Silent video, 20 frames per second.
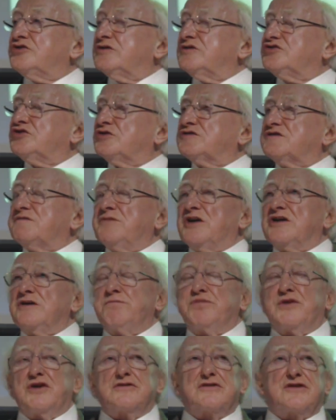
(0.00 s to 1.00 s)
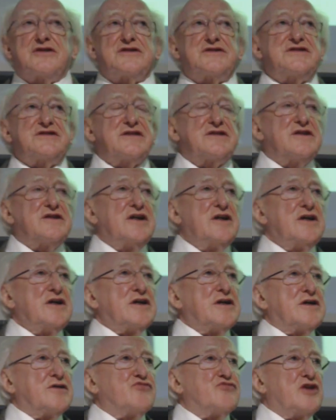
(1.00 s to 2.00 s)
Joseph Mary Plunkett's
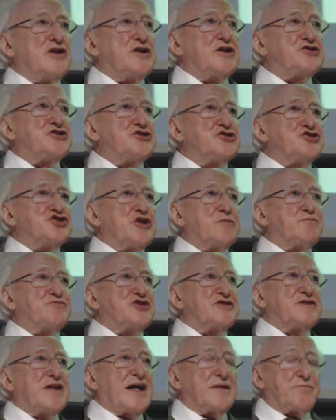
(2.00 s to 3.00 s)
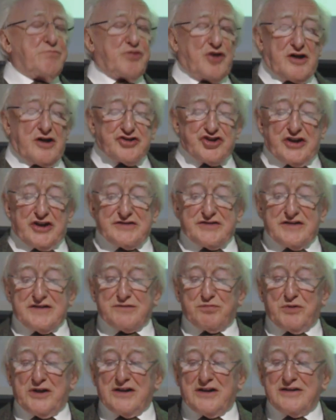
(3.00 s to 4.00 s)
relationship to that project as
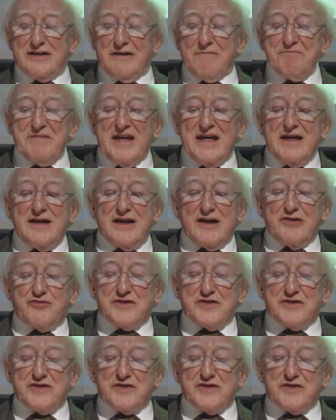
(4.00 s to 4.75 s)
well, it